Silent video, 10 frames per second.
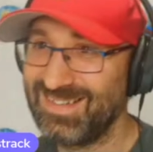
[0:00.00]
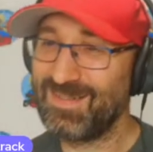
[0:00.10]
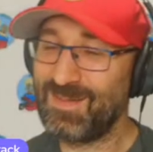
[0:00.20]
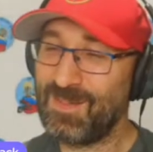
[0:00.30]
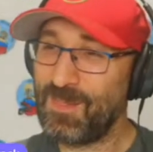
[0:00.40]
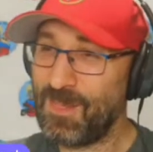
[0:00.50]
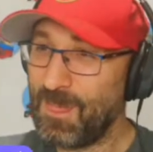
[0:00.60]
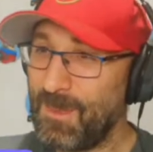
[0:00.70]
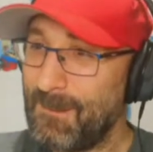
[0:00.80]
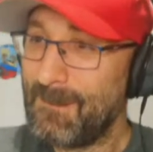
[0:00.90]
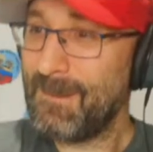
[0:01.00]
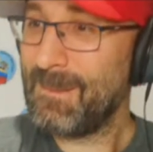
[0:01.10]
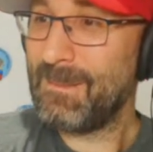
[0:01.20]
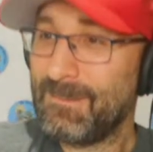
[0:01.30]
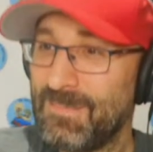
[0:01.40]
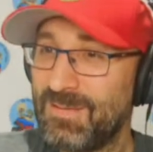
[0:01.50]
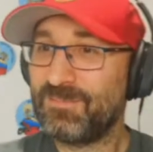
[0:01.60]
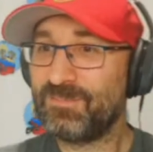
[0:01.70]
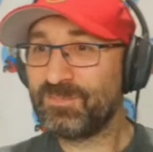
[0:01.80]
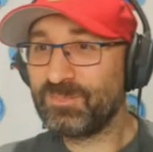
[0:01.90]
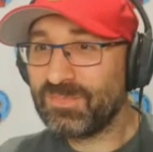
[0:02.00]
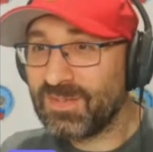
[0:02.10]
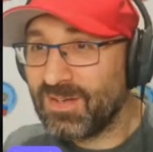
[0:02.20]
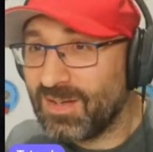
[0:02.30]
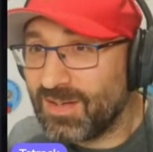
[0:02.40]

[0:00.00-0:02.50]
about to auto. Sorry.